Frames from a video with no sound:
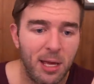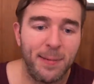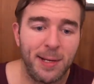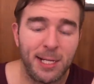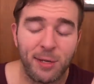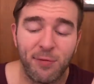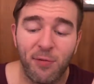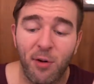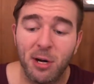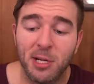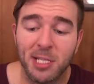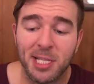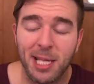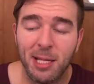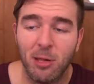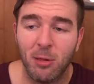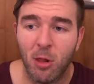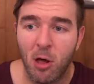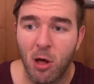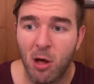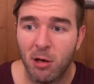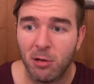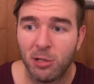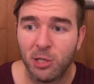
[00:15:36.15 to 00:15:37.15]
And as far as the
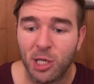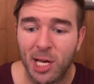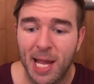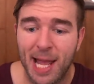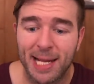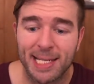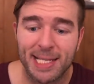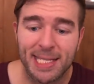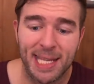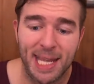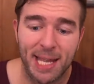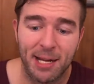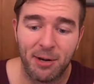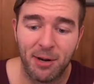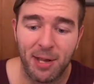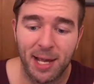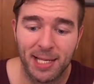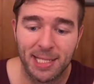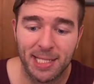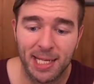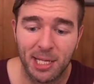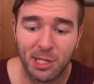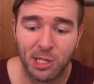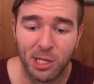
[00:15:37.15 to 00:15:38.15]
long jack
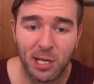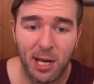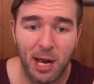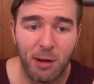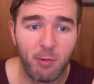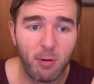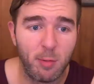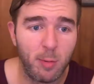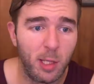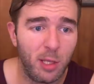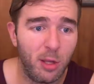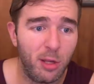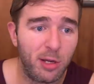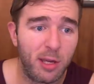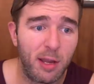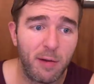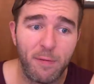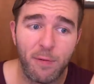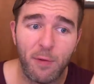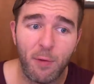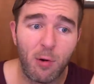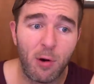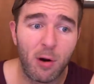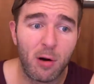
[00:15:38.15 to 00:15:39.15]
standardization I would be looking
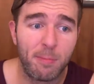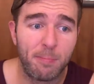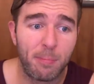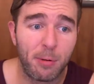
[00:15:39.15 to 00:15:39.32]
for,